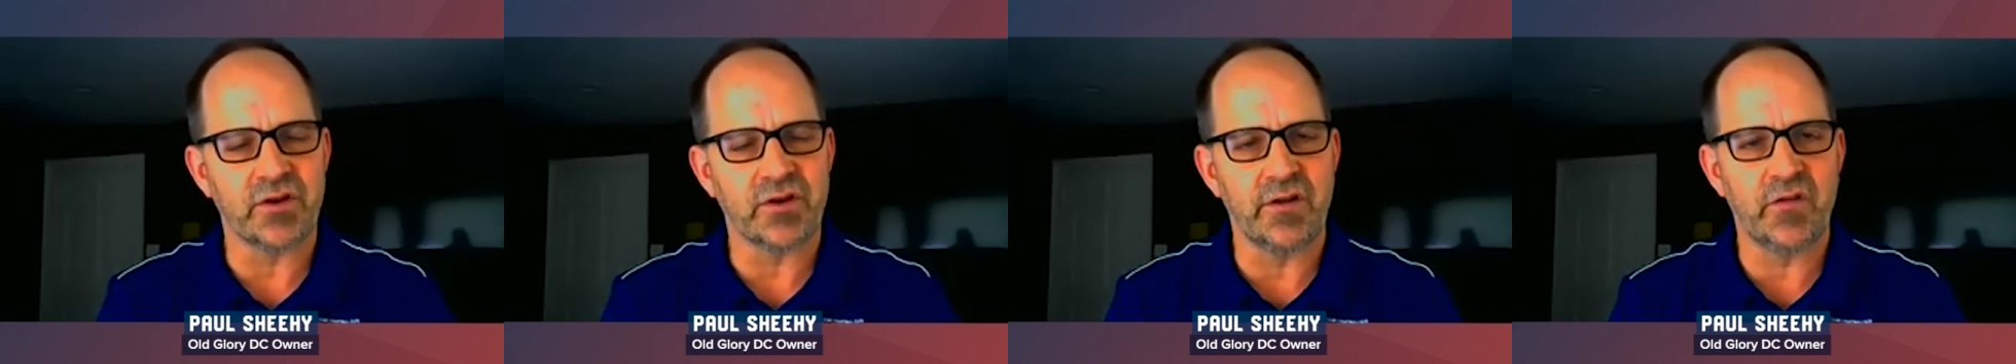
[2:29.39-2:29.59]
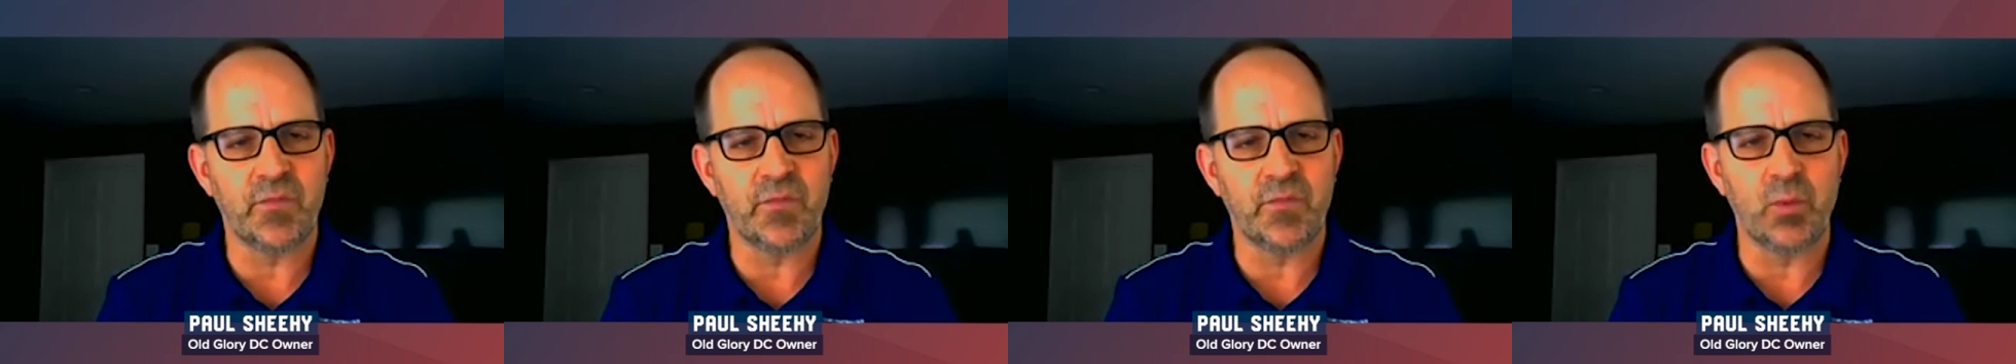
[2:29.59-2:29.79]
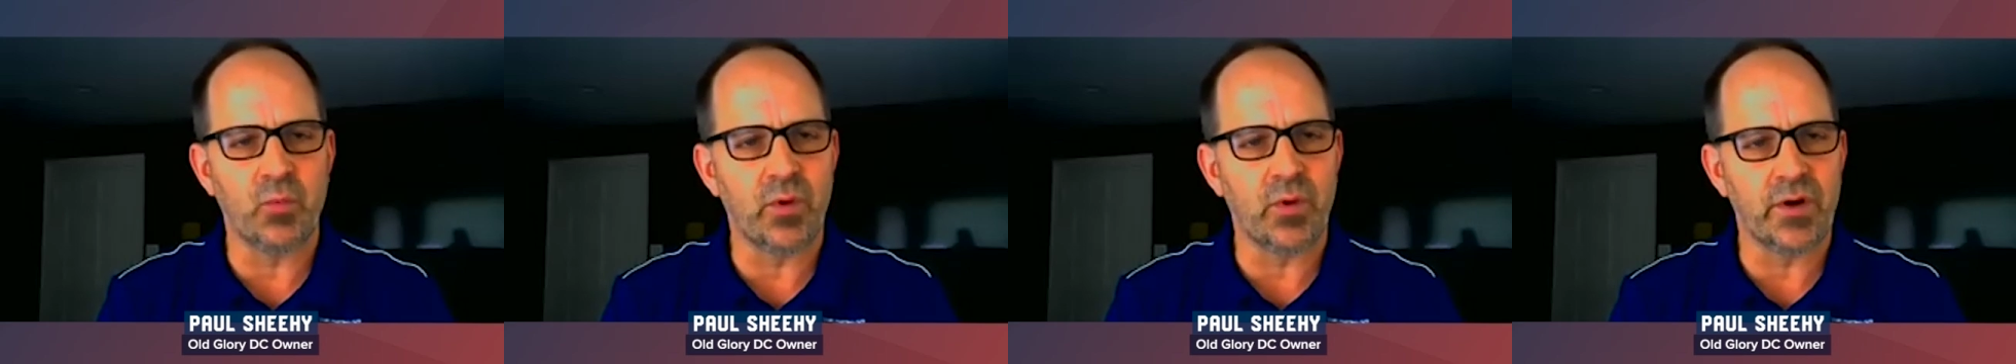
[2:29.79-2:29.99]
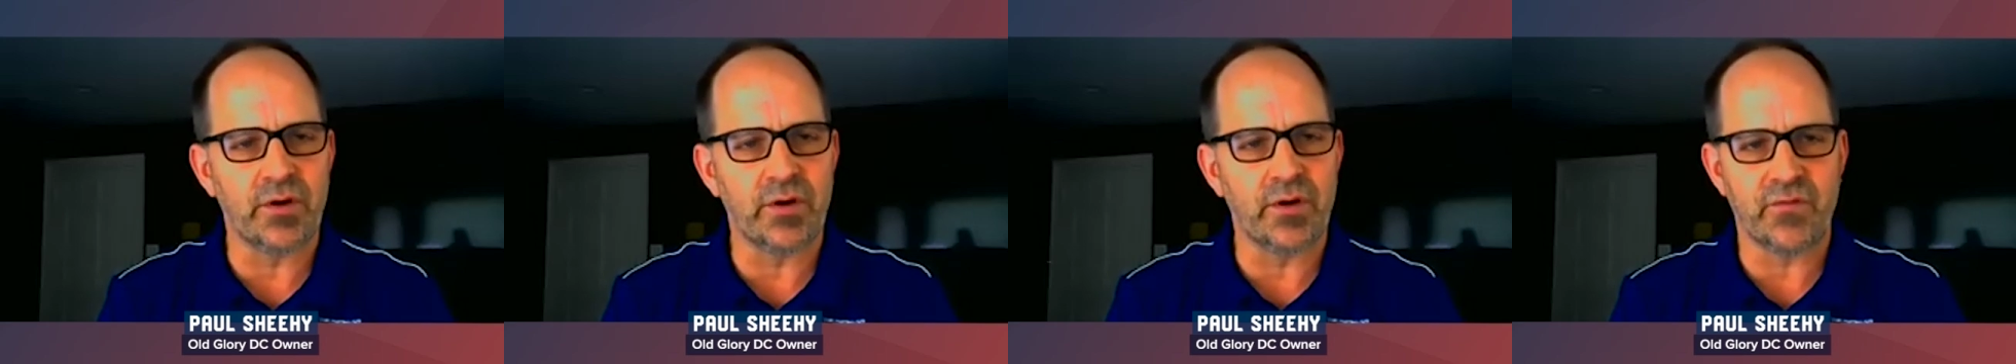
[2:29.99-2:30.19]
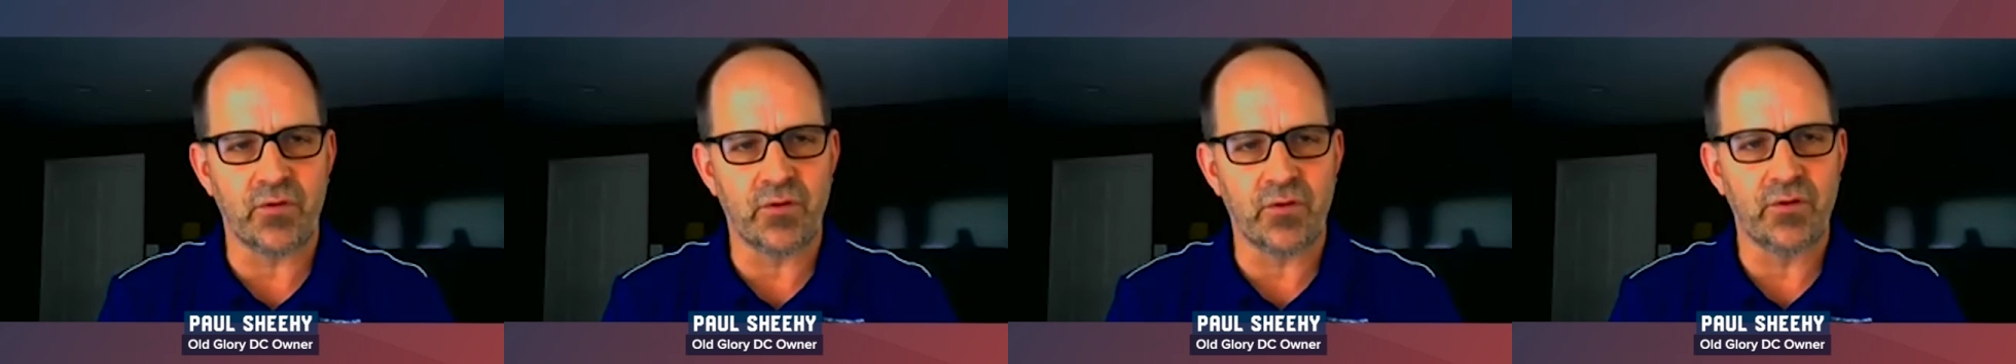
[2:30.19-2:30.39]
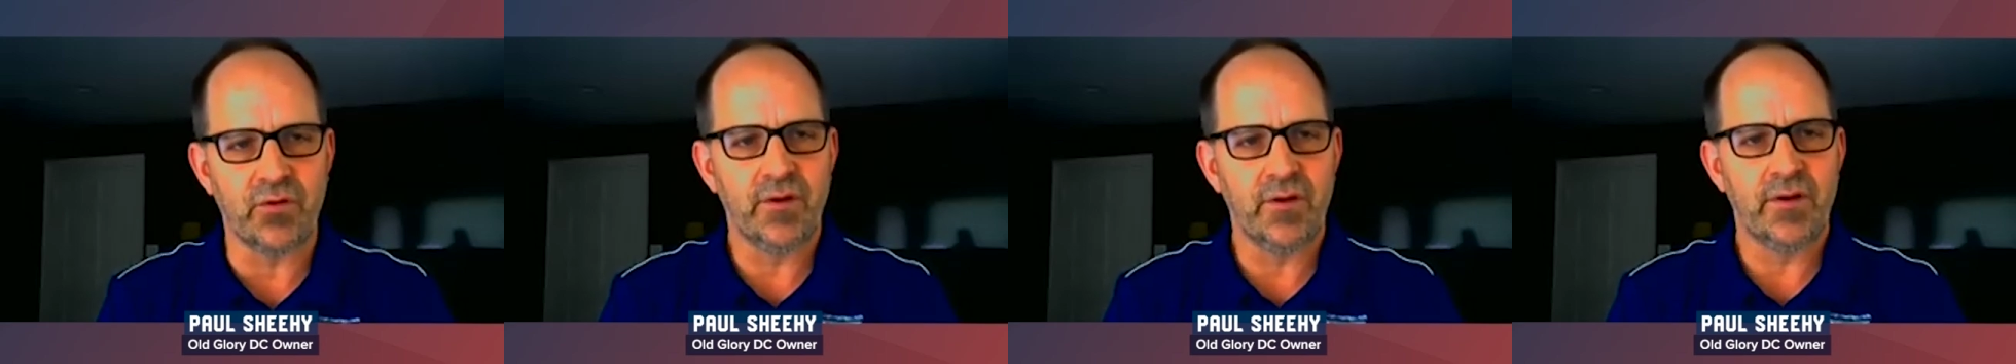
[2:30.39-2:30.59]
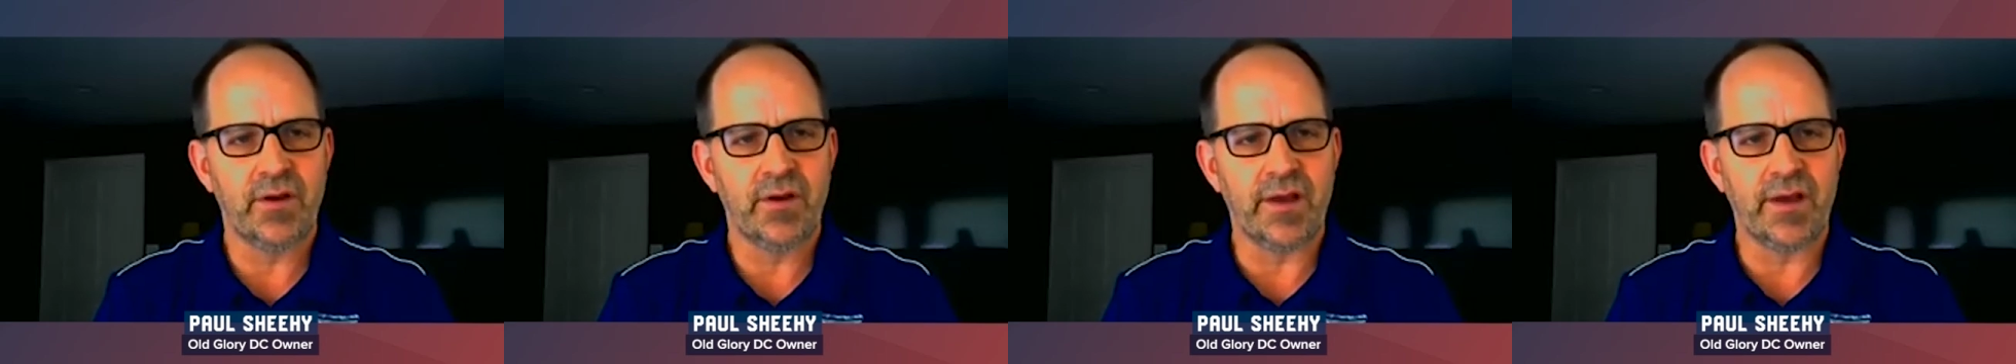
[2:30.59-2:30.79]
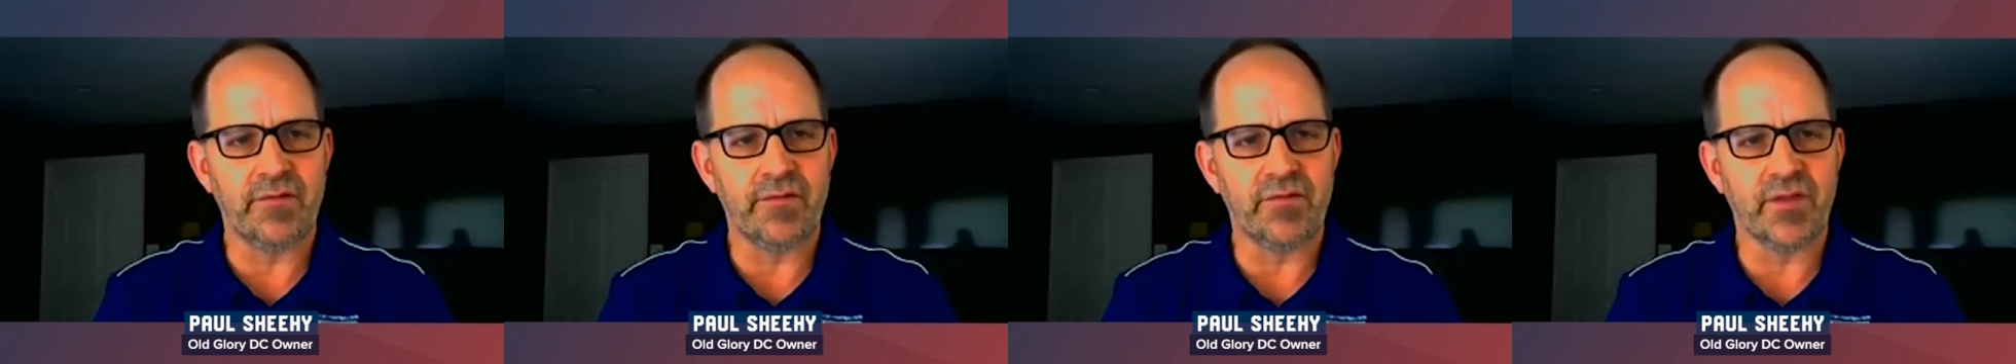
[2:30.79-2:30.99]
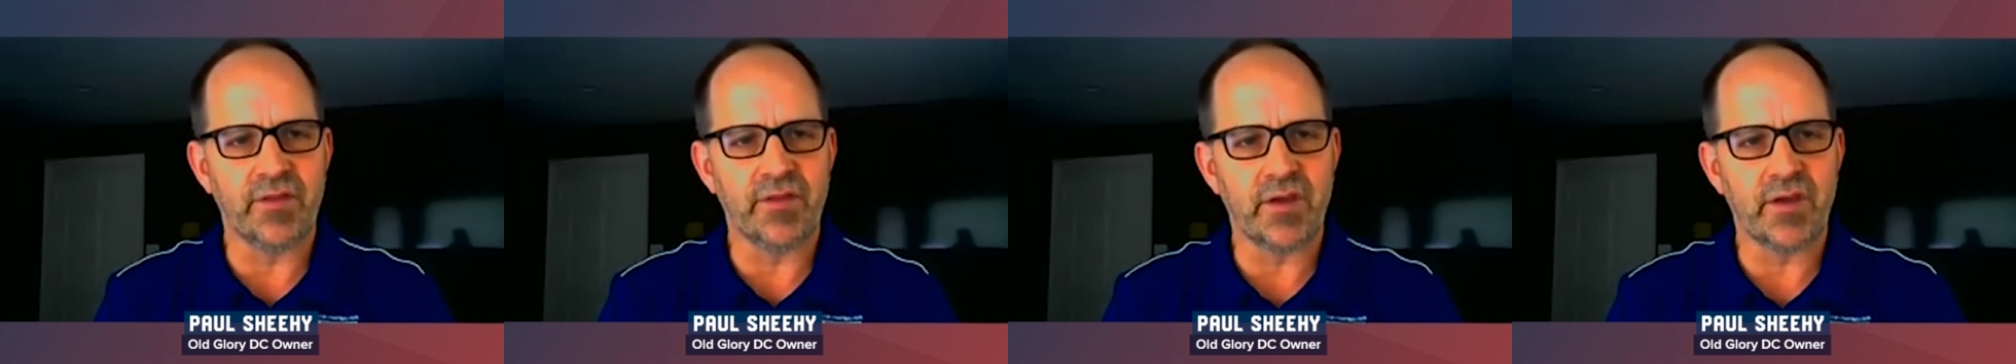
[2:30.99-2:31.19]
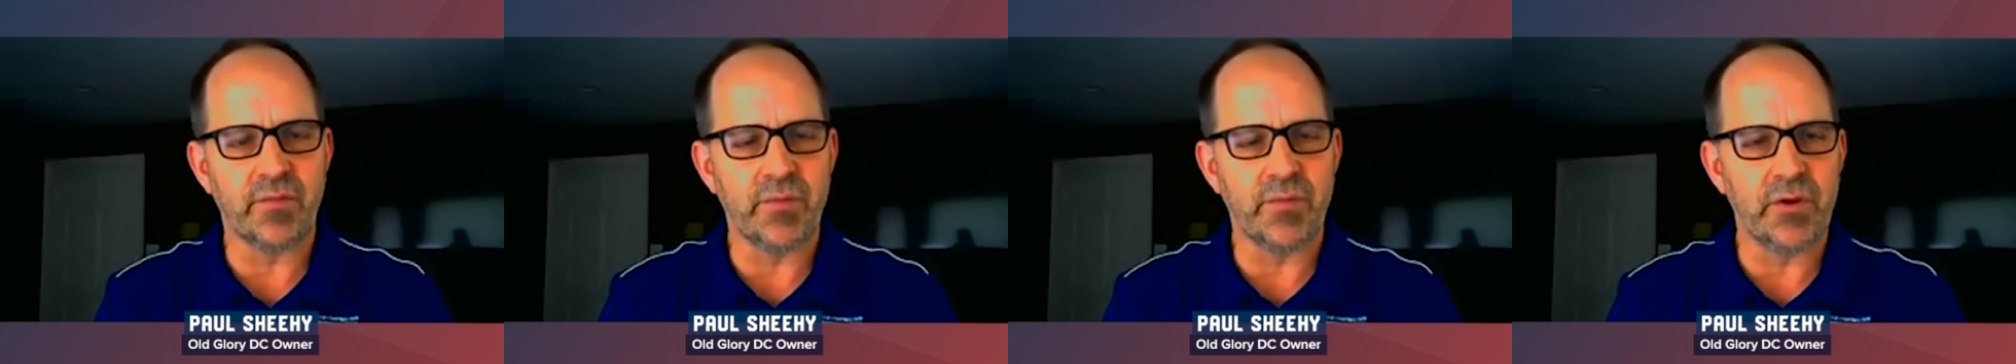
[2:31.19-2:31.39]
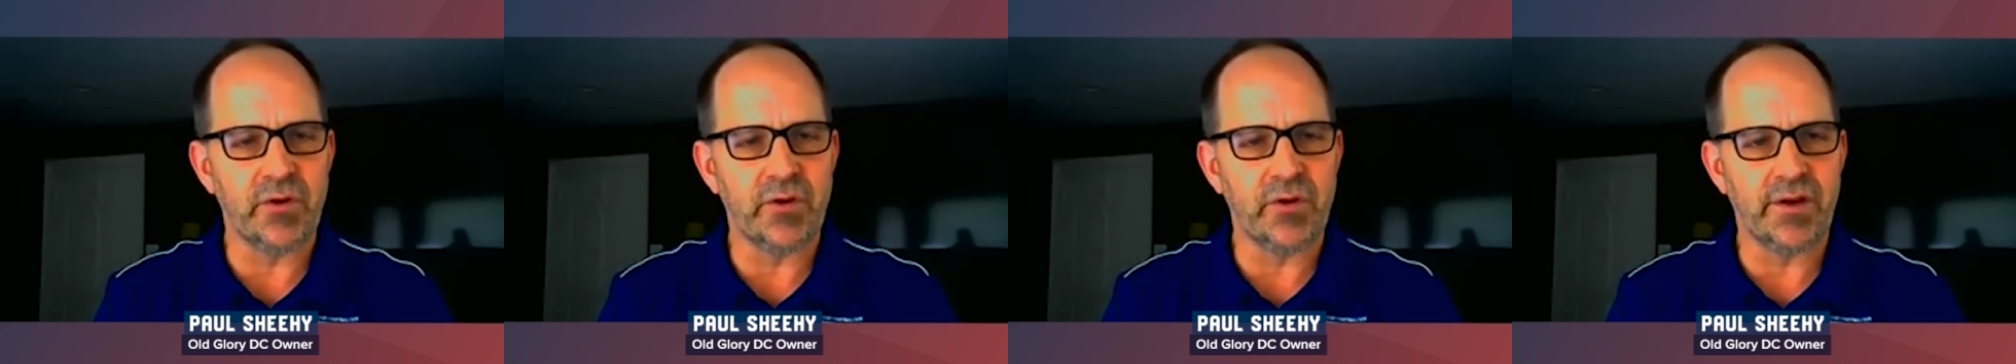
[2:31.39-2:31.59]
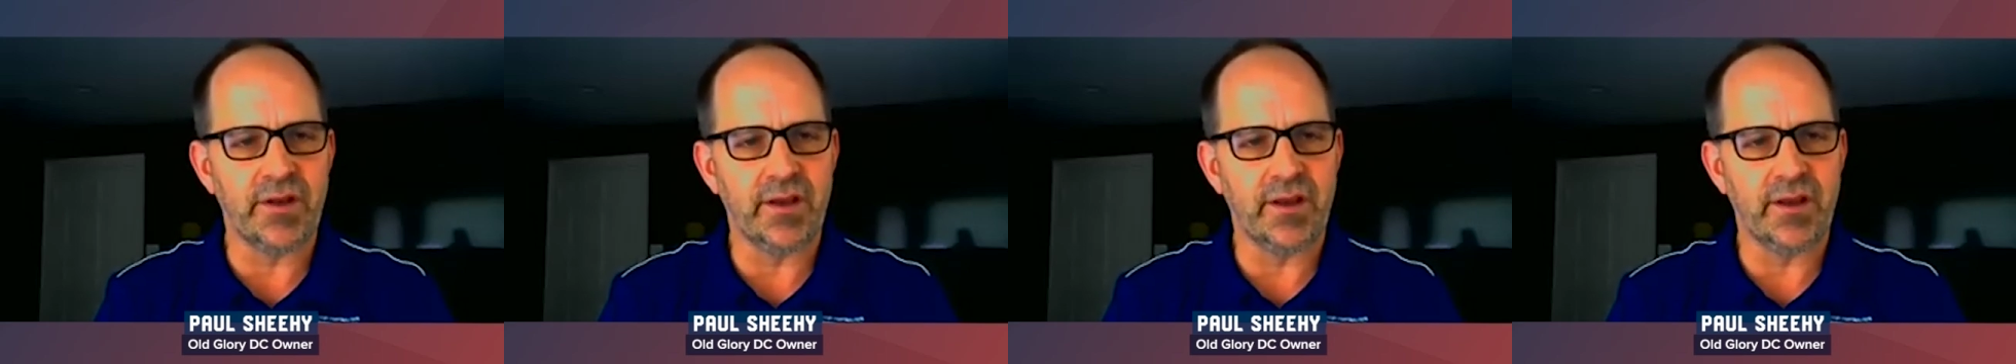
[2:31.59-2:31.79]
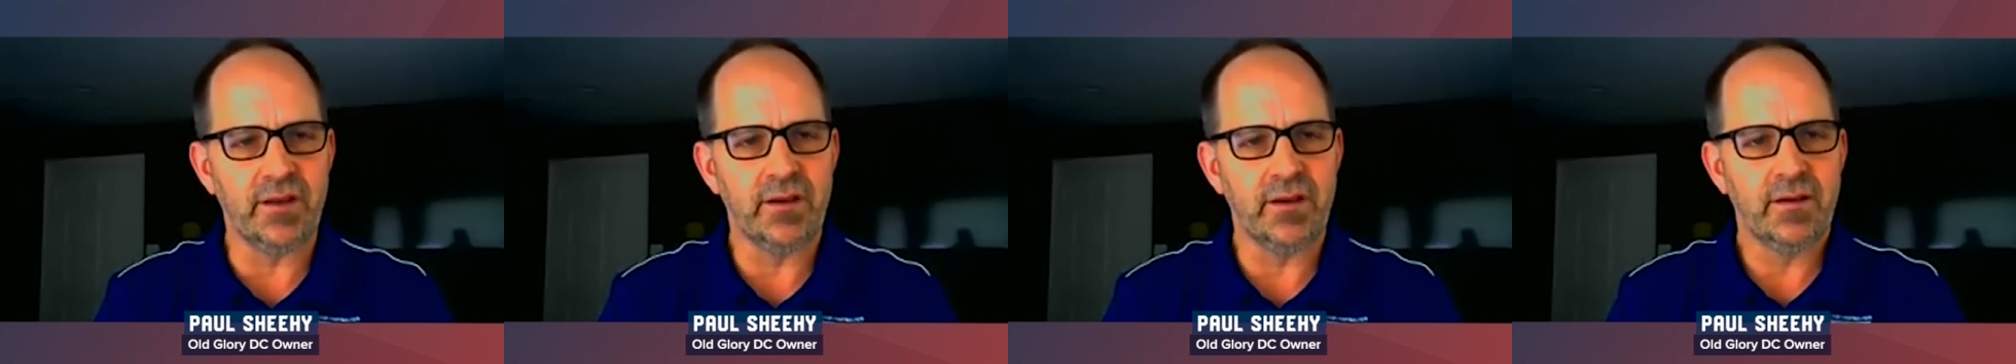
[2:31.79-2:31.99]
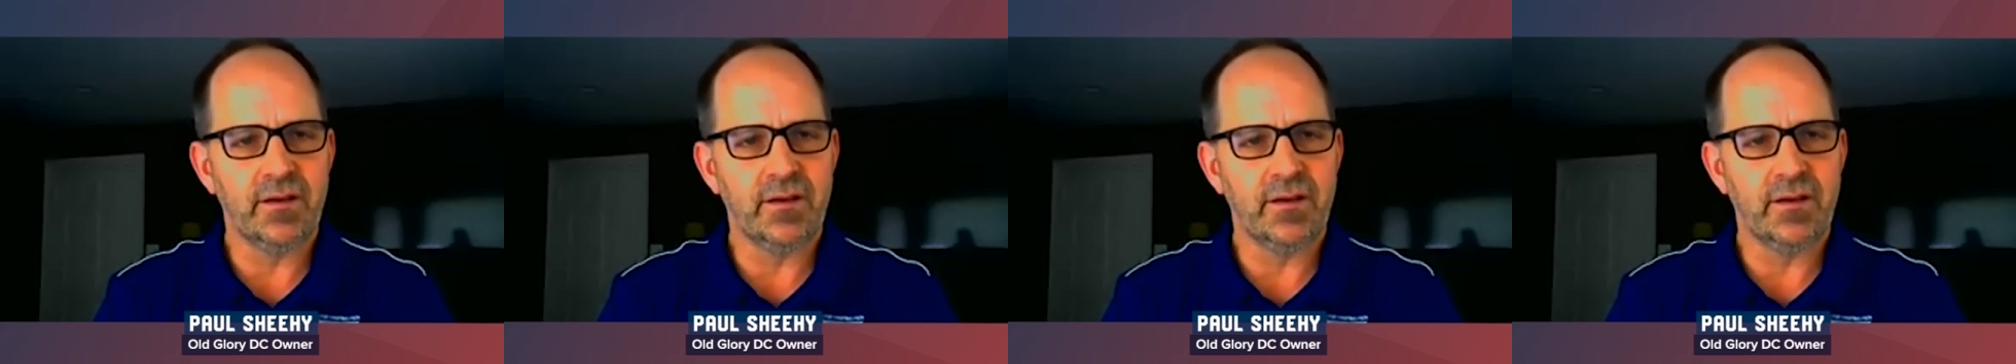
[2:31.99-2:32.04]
It's been wonderful having the community,